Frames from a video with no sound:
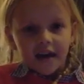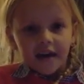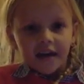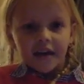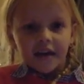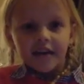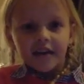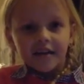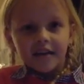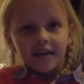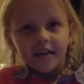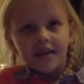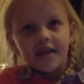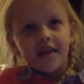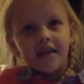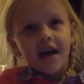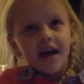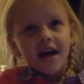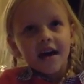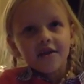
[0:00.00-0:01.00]
And
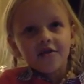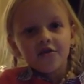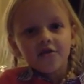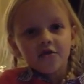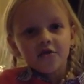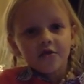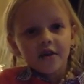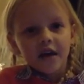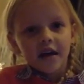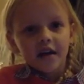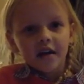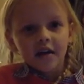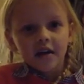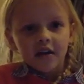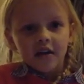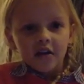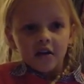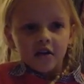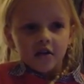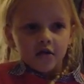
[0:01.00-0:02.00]
then you get a
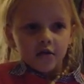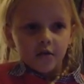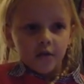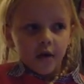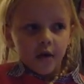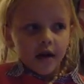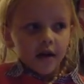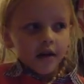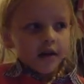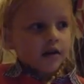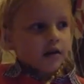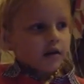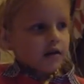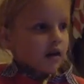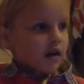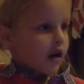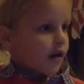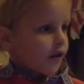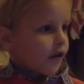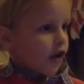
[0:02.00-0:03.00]
you write a
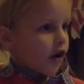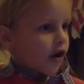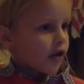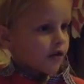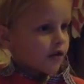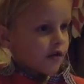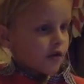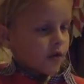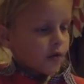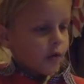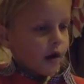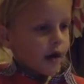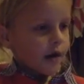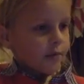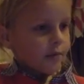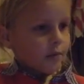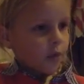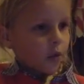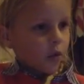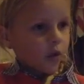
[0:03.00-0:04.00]
cover on the
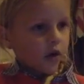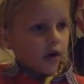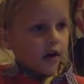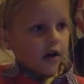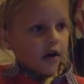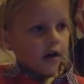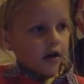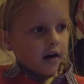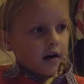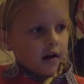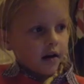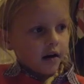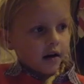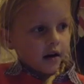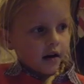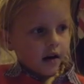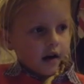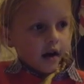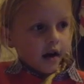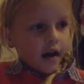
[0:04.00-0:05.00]
whiteboard,
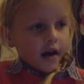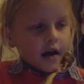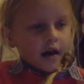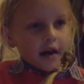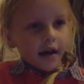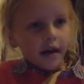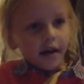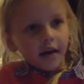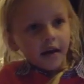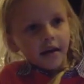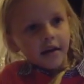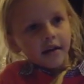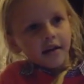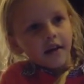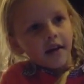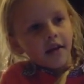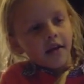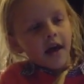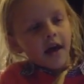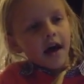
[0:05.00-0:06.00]
and
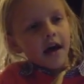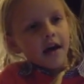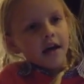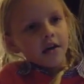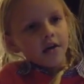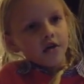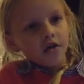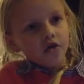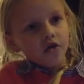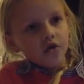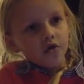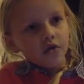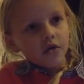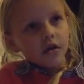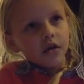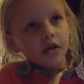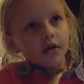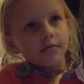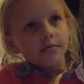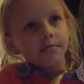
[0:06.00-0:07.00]
then you
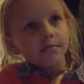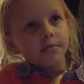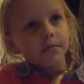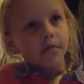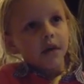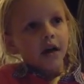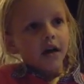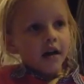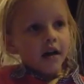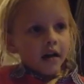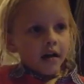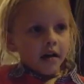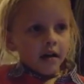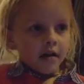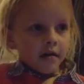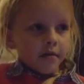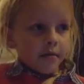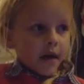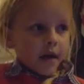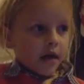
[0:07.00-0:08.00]
um
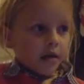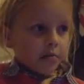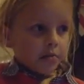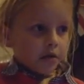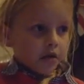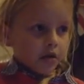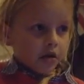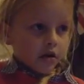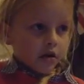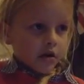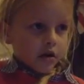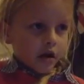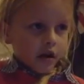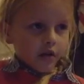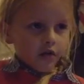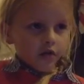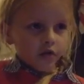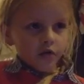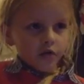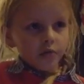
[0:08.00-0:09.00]
make a book
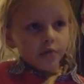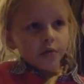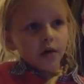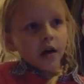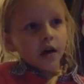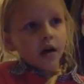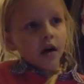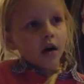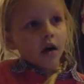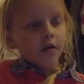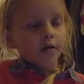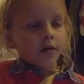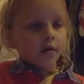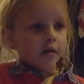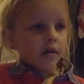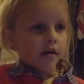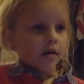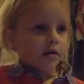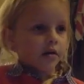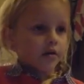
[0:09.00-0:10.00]
because you put it on the
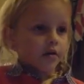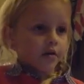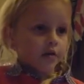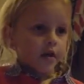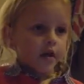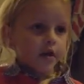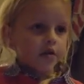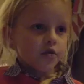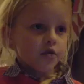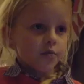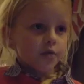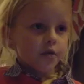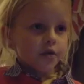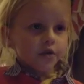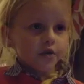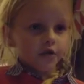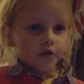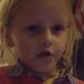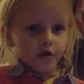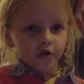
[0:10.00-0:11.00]
then you put
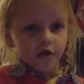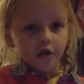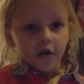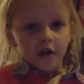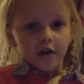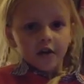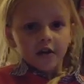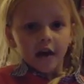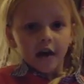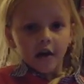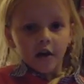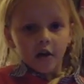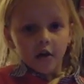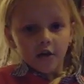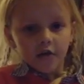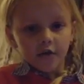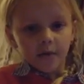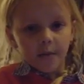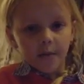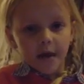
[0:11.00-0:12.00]
your title
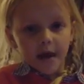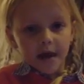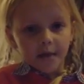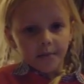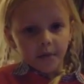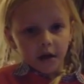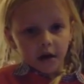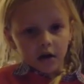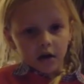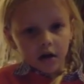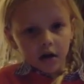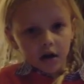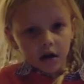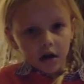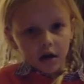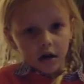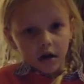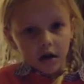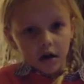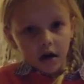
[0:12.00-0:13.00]
on the paper.
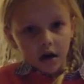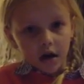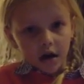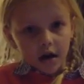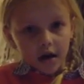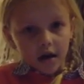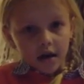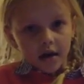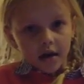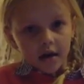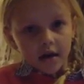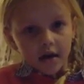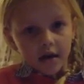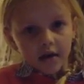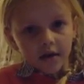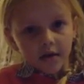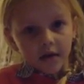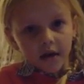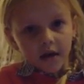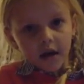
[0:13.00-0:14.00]
Oh.
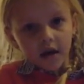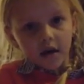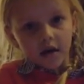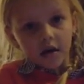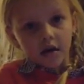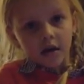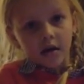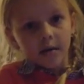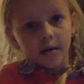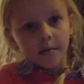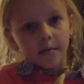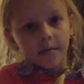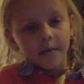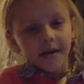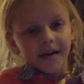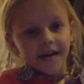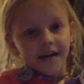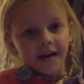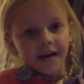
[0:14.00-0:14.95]
And then um. Is that